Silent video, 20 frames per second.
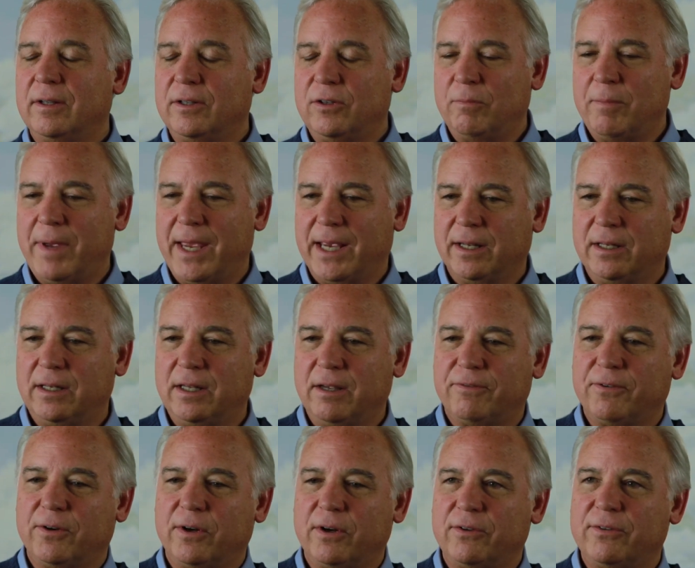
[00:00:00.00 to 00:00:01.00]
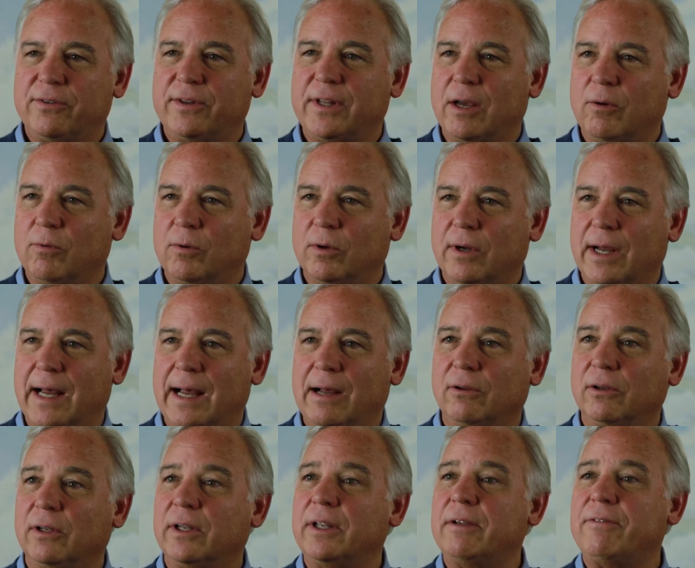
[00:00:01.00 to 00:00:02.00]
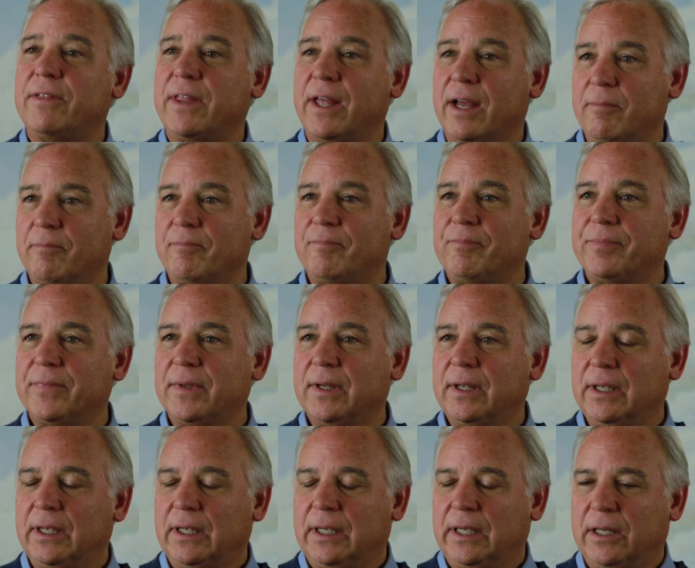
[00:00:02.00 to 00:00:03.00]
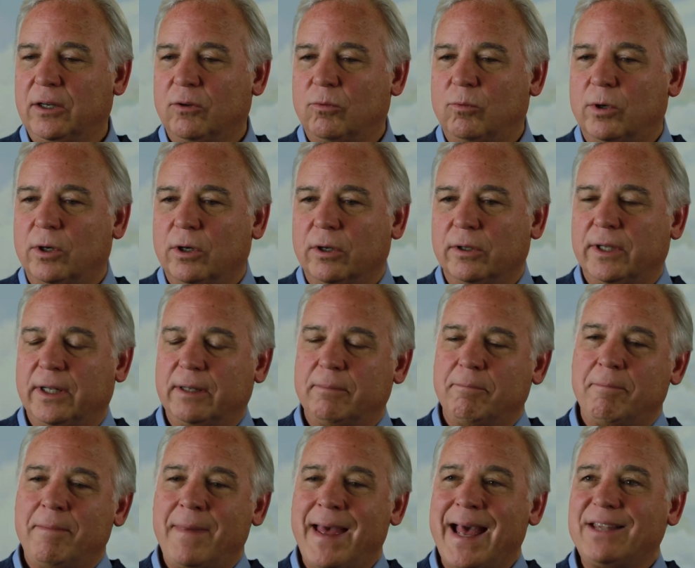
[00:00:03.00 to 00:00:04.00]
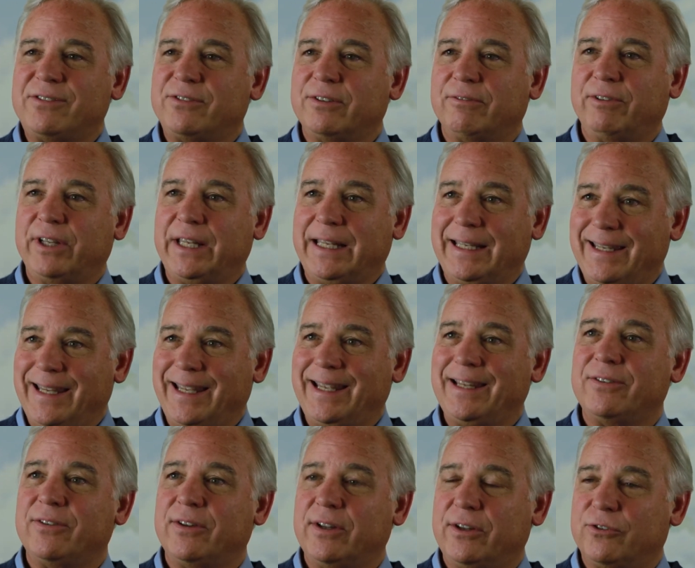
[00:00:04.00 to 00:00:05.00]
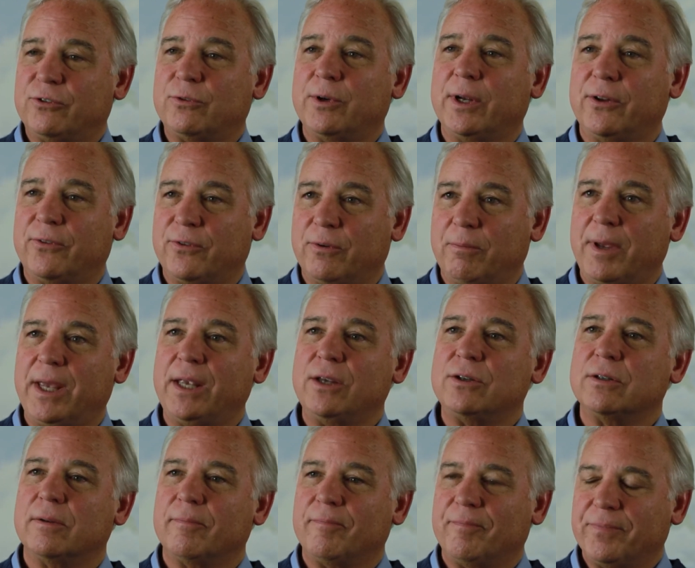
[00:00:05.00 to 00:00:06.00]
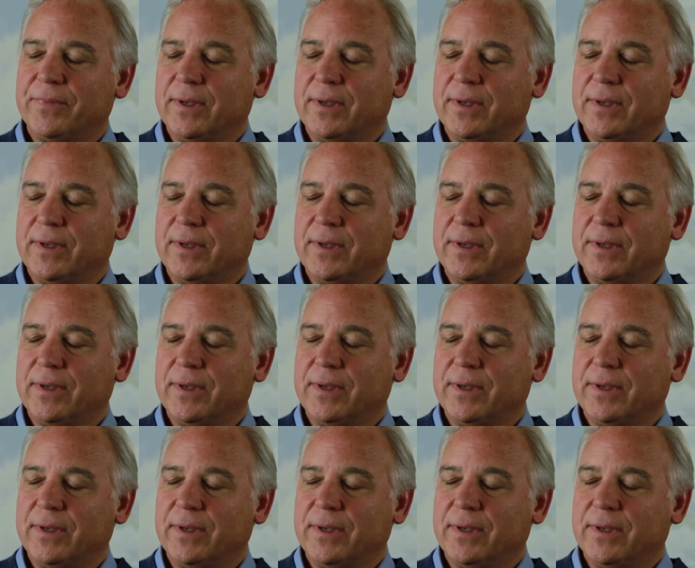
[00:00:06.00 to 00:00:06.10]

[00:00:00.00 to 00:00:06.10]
to make a difference that will outlive them in a world that massively needs this transformation.